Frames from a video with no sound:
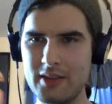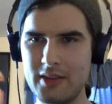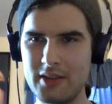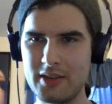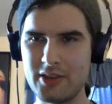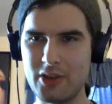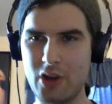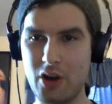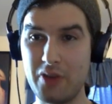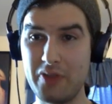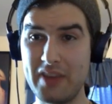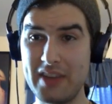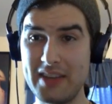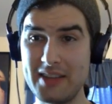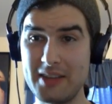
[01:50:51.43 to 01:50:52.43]

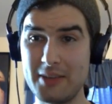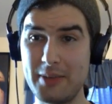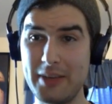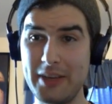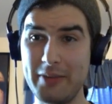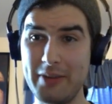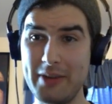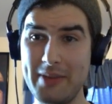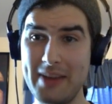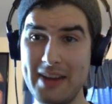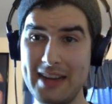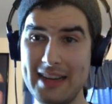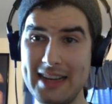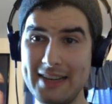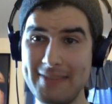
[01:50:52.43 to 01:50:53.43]
Scarface is being
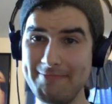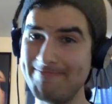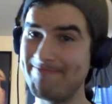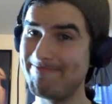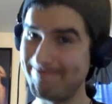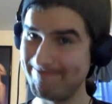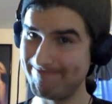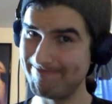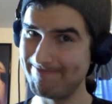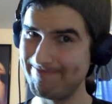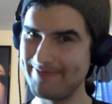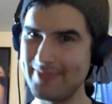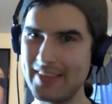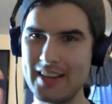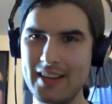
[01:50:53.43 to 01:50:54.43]
remade again,
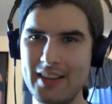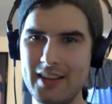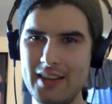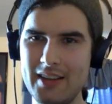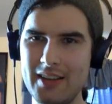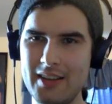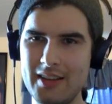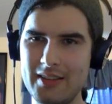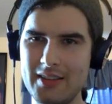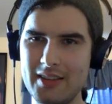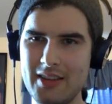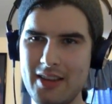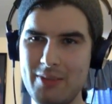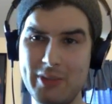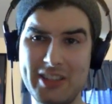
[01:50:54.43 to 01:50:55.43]

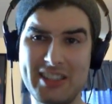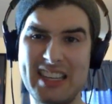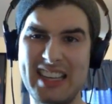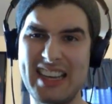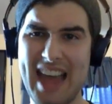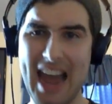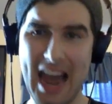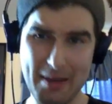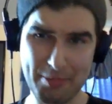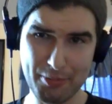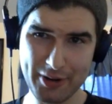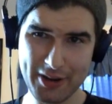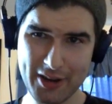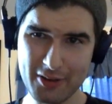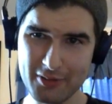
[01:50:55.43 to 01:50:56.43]
this time with
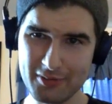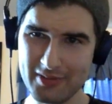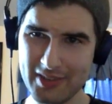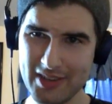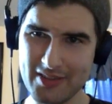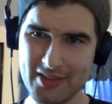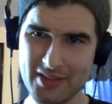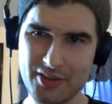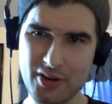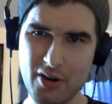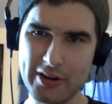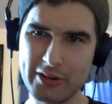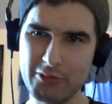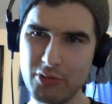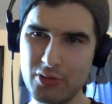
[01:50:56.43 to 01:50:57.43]
DiCaprio in the
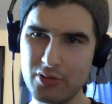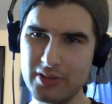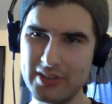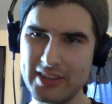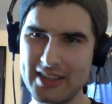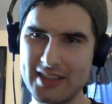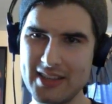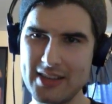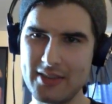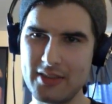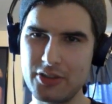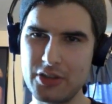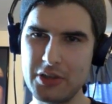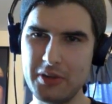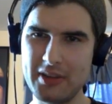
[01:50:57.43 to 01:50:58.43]
starring role. It's set in
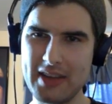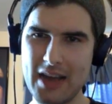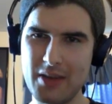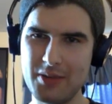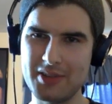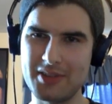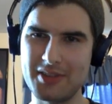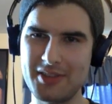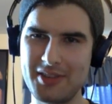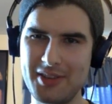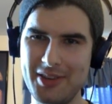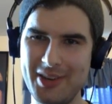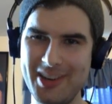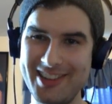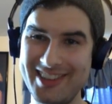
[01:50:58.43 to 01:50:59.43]
the 2000s
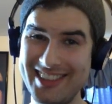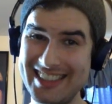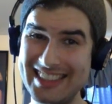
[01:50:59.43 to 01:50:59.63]
too.